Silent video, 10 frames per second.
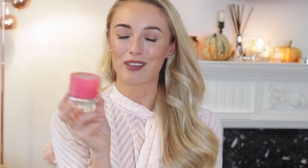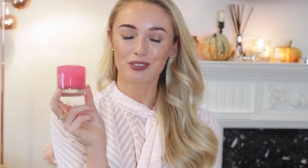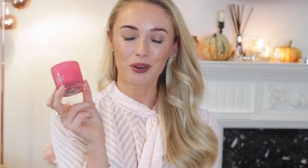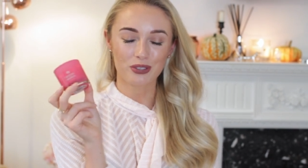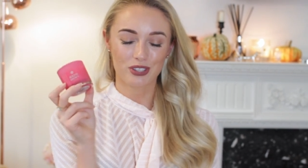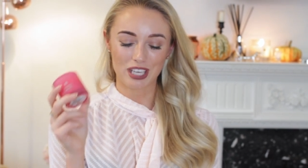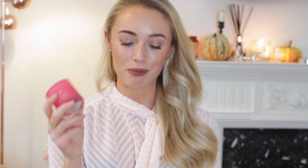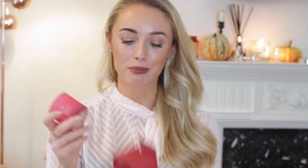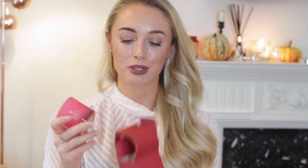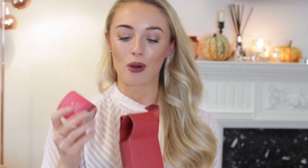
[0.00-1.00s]
they've not
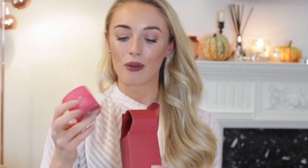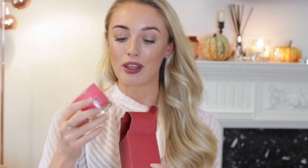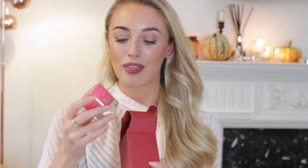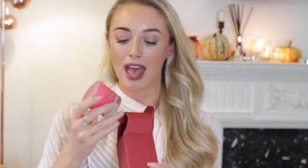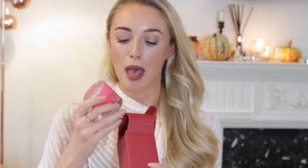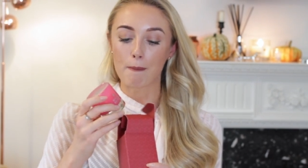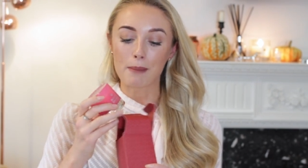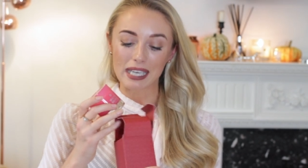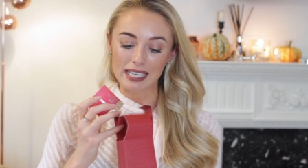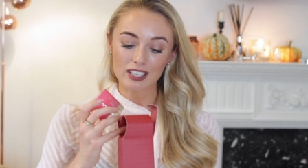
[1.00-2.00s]
skimped on their
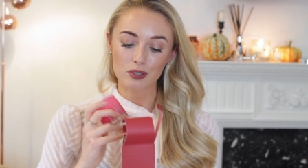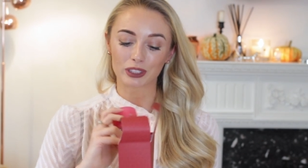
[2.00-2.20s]
minis,